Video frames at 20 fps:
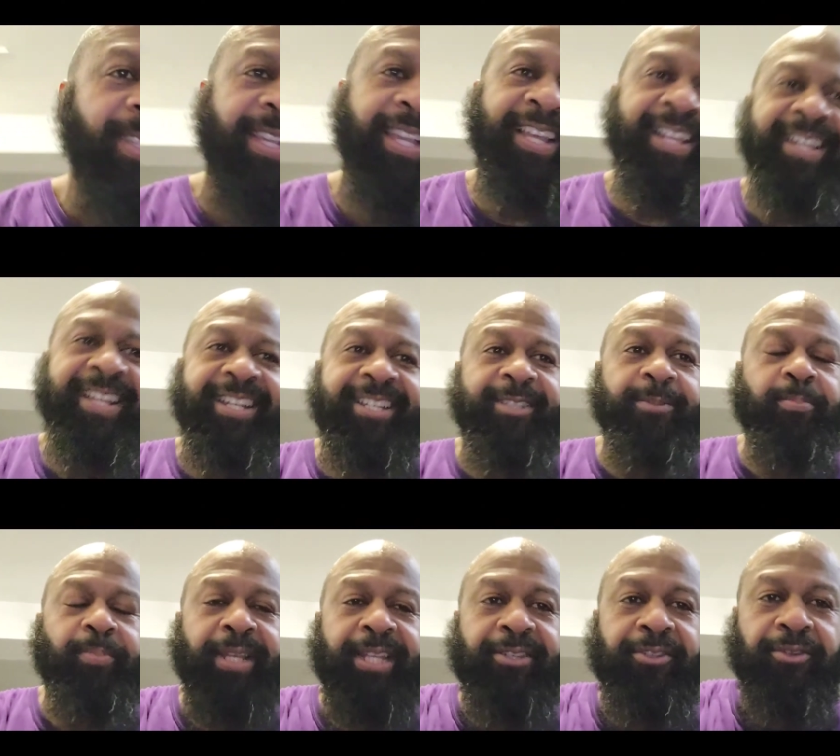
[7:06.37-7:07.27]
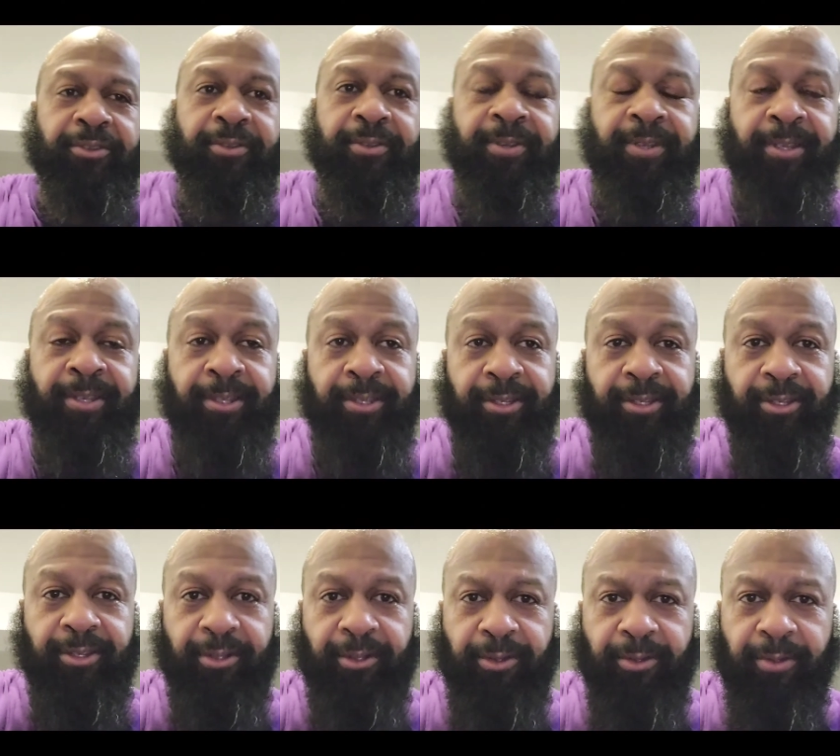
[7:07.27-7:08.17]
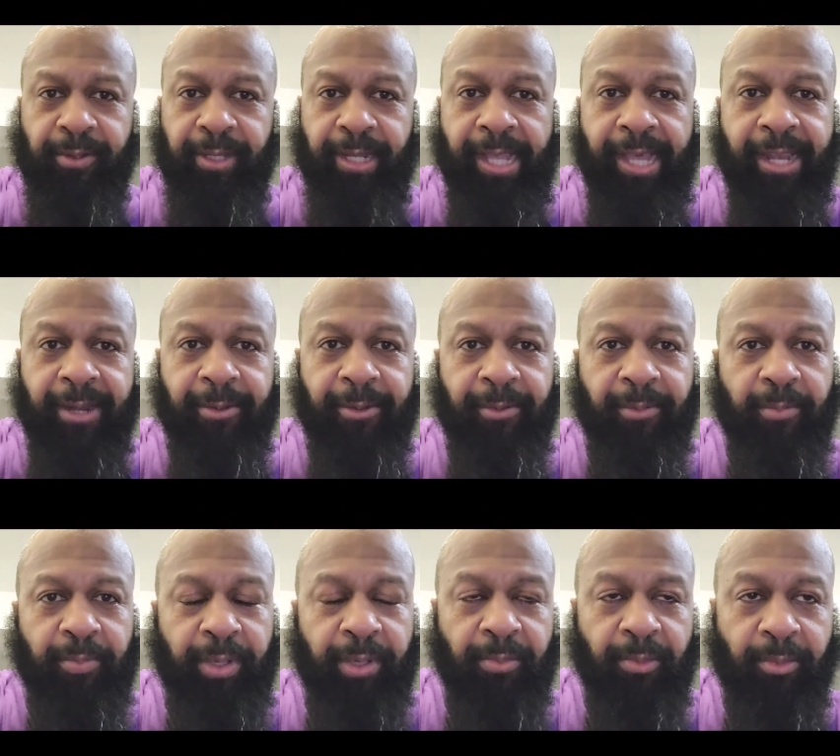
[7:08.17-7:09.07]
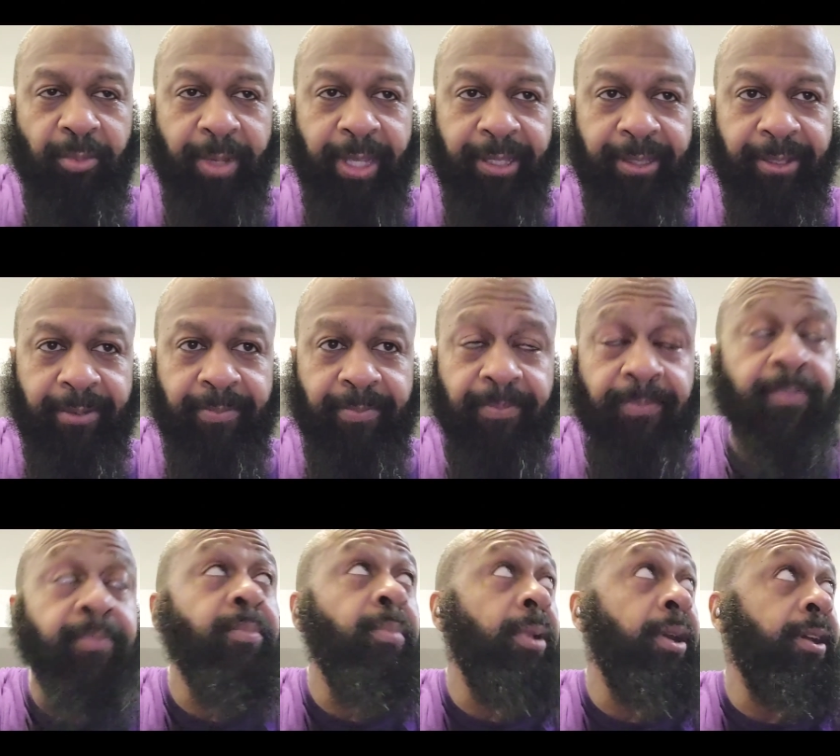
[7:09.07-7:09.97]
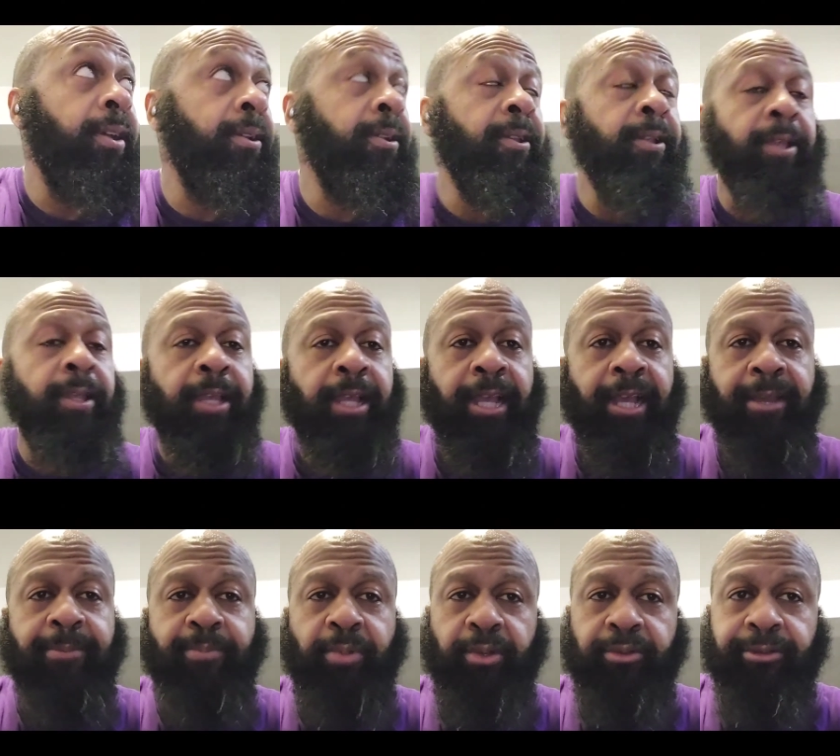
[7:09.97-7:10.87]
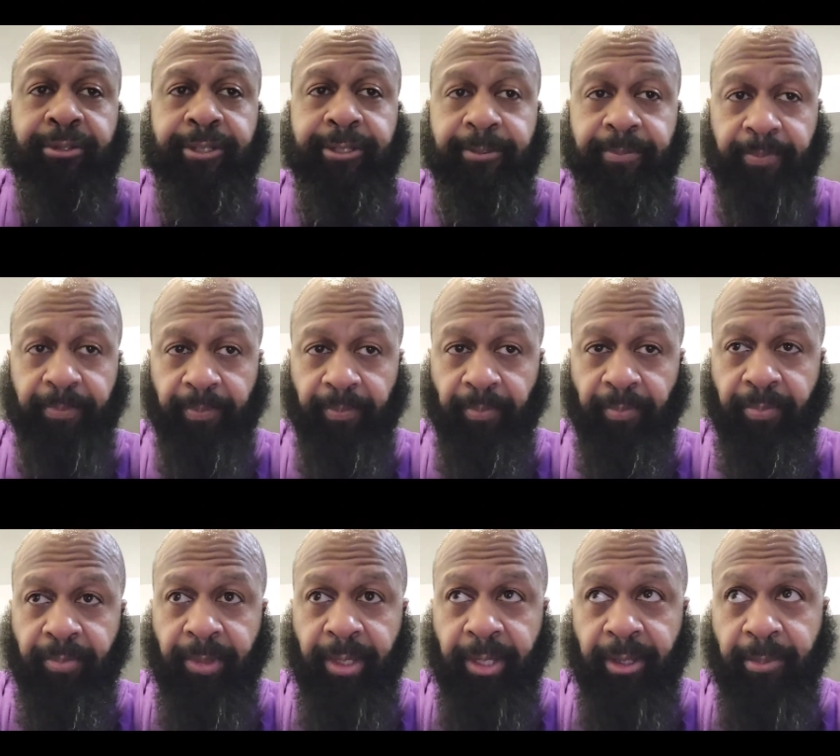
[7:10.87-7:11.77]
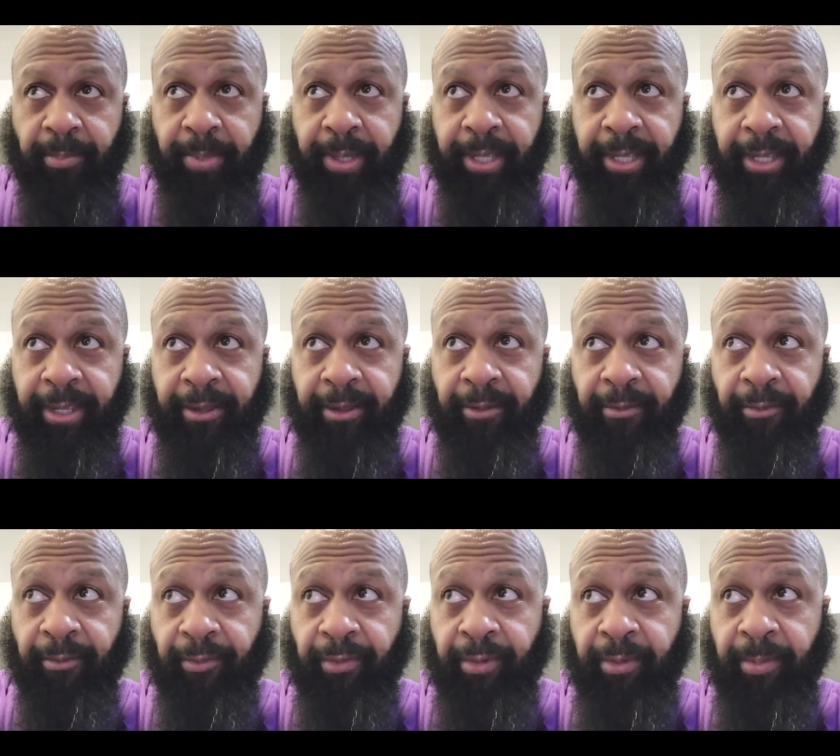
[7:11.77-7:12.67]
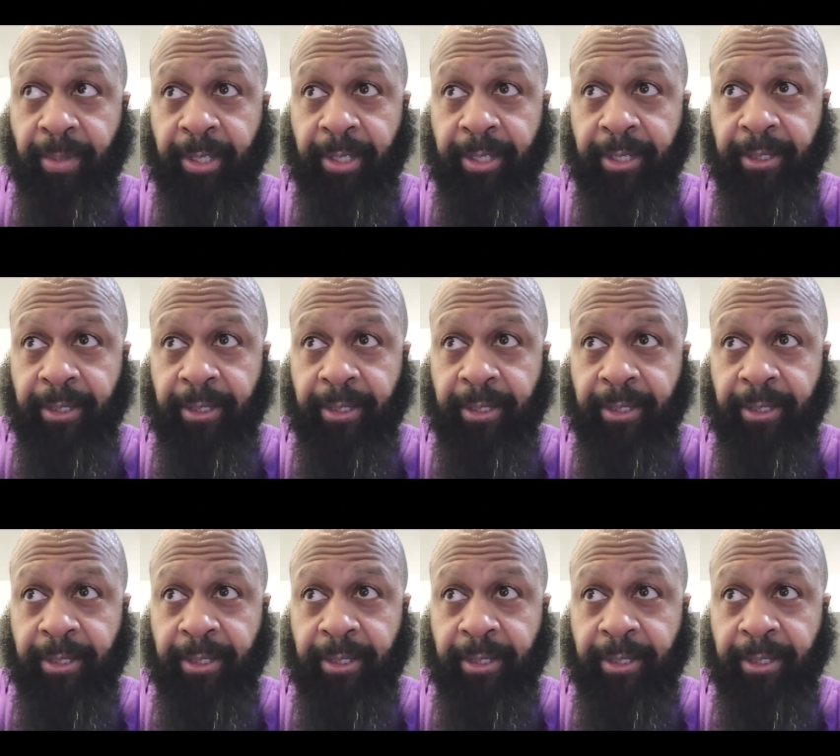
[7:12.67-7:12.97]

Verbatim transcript: kind of like a spacer. So a lot of people make them, but I purchased a pair from